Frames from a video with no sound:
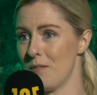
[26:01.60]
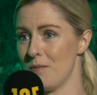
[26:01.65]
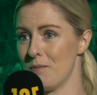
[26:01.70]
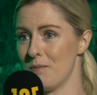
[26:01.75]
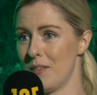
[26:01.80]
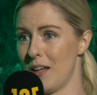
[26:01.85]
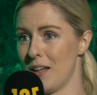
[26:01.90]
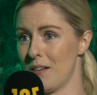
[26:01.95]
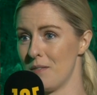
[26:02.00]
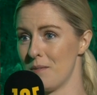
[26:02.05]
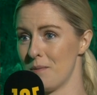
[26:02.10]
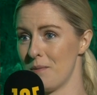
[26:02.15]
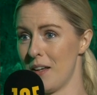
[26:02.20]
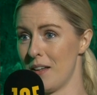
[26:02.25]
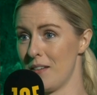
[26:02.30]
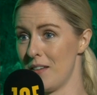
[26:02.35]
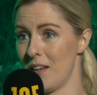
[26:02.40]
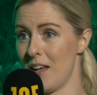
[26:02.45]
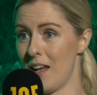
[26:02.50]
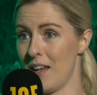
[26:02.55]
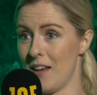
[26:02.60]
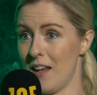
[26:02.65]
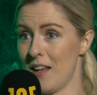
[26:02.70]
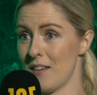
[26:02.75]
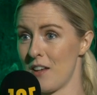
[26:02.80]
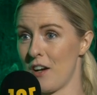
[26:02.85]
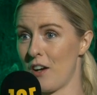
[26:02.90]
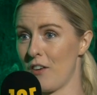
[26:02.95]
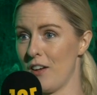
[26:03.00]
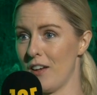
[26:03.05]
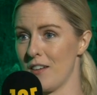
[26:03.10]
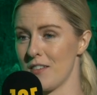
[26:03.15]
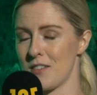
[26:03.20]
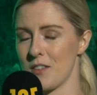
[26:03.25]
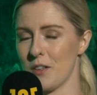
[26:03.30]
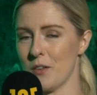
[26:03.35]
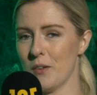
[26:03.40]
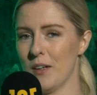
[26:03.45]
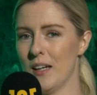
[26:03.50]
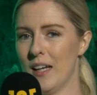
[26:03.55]
in in in in, his area. Okay.
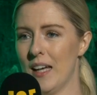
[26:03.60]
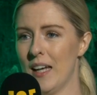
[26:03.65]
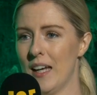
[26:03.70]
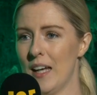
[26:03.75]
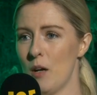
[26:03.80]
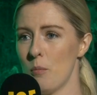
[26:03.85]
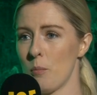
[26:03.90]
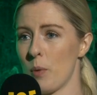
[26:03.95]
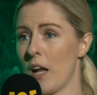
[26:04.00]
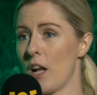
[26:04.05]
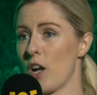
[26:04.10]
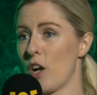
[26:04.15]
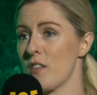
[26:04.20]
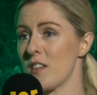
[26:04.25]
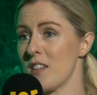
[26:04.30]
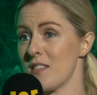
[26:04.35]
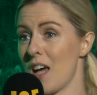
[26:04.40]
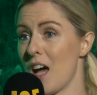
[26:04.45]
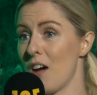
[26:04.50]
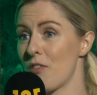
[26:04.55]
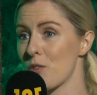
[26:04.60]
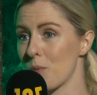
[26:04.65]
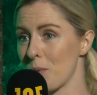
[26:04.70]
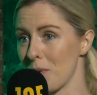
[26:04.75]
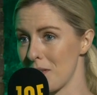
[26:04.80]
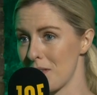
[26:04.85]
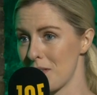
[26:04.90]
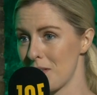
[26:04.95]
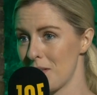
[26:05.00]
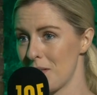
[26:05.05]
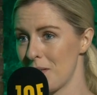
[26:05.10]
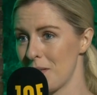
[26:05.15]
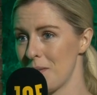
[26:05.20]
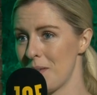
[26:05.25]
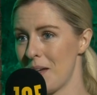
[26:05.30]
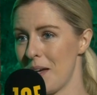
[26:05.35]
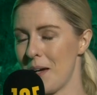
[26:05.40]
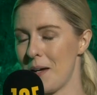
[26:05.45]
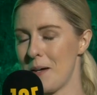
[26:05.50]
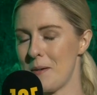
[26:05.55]
So but I learned this afterwards. Right.
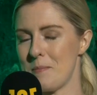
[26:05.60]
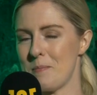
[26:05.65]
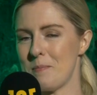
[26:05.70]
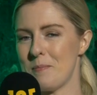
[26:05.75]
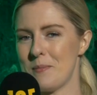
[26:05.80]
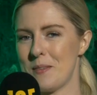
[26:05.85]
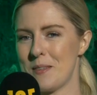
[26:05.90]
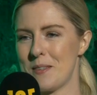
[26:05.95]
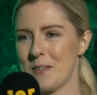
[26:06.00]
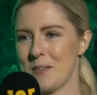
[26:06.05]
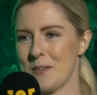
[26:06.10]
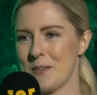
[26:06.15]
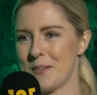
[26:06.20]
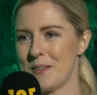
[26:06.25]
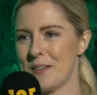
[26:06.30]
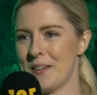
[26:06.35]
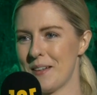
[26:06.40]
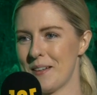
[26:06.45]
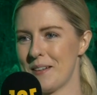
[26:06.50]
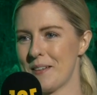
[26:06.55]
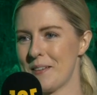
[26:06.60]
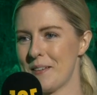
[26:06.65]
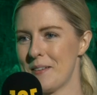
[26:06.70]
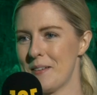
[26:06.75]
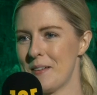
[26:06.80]
Um, so so yeah. it was